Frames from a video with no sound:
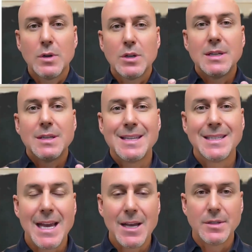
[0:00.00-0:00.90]
which is the
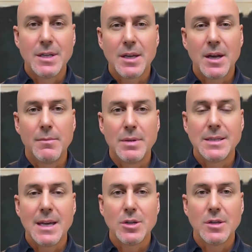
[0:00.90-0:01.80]
sales and the
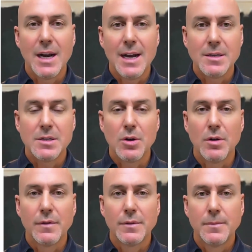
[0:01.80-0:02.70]
compensation that I deserve.